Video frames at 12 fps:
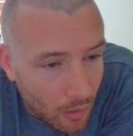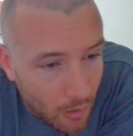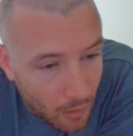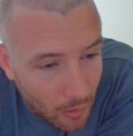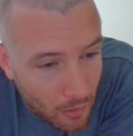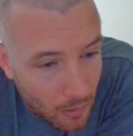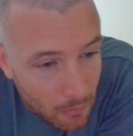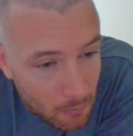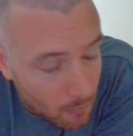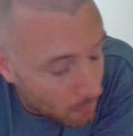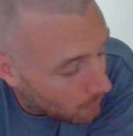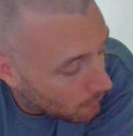
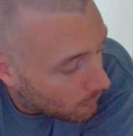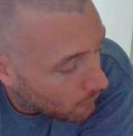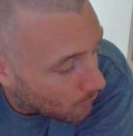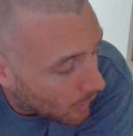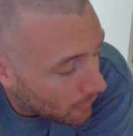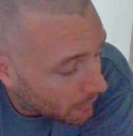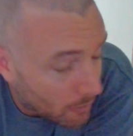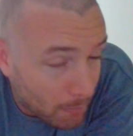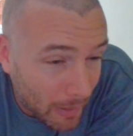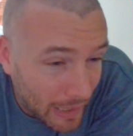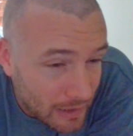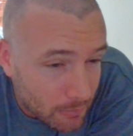um, wearing a
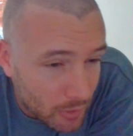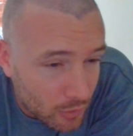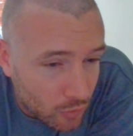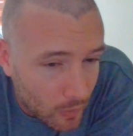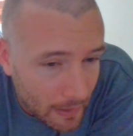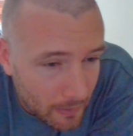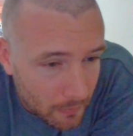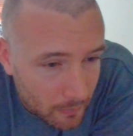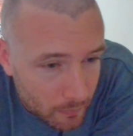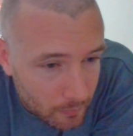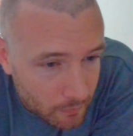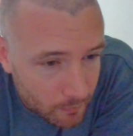paper crown
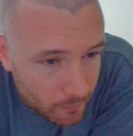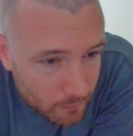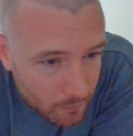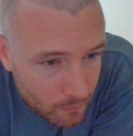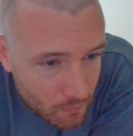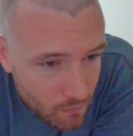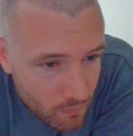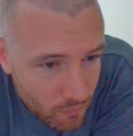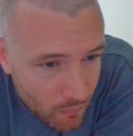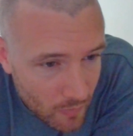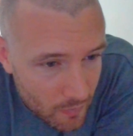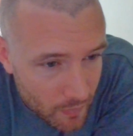
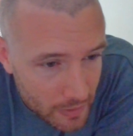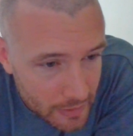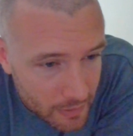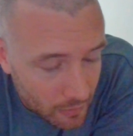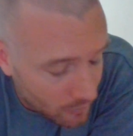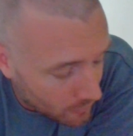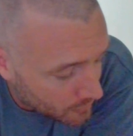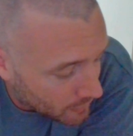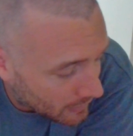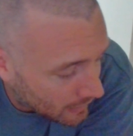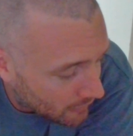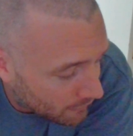that he got as a
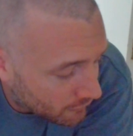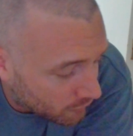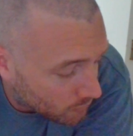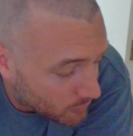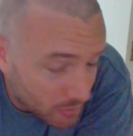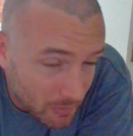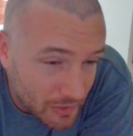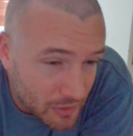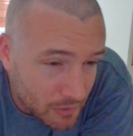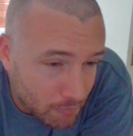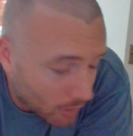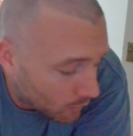gift from some
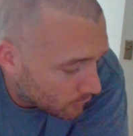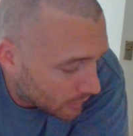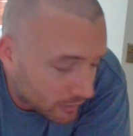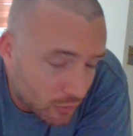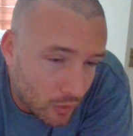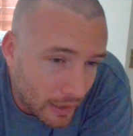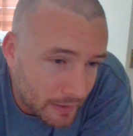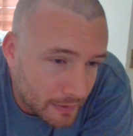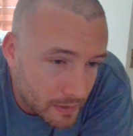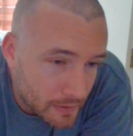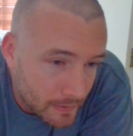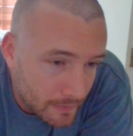exploding
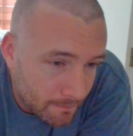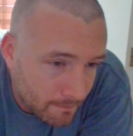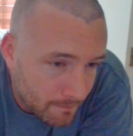crackers,